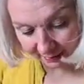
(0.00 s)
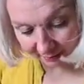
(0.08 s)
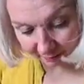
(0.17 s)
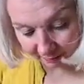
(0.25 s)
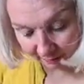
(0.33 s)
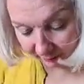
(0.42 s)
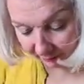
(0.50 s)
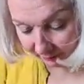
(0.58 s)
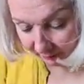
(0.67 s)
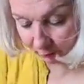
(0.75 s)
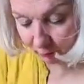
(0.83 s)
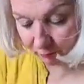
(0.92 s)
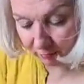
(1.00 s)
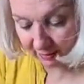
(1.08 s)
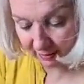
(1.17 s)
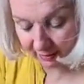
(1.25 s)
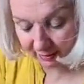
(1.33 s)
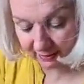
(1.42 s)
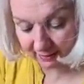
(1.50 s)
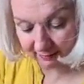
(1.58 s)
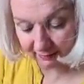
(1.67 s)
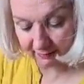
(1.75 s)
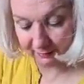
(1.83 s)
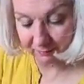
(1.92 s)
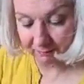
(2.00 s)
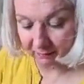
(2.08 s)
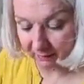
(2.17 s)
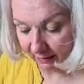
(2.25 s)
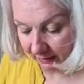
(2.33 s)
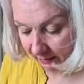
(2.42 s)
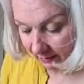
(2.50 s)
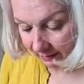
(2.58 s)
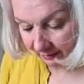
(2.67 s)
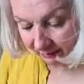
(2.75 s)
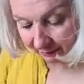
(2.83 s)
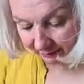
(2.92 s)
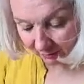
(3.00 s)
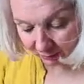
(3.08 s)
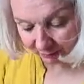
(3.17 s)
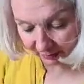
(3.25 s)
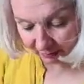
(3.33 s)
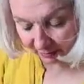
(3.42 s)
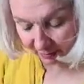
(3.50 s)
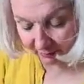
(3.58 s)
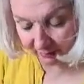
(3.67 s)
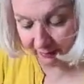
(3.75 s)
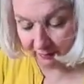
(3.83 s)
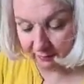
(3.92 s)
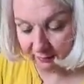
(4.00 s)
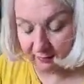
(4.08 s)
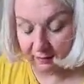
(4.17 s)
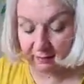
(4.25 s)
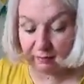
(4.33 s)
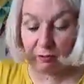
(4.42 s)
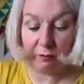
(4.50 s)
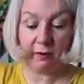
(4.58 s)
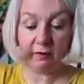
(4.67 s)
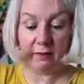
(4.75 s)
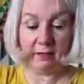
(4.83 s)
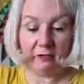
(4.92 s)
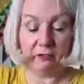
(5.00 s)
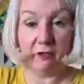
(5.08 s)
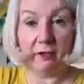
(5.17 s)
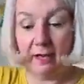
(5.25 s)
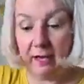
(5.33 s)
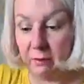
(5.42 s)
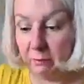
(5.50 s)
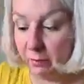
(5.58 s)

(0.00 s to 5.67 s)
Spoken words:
background, it's grey. It looks a little bit grey, but it's almost like a duck egg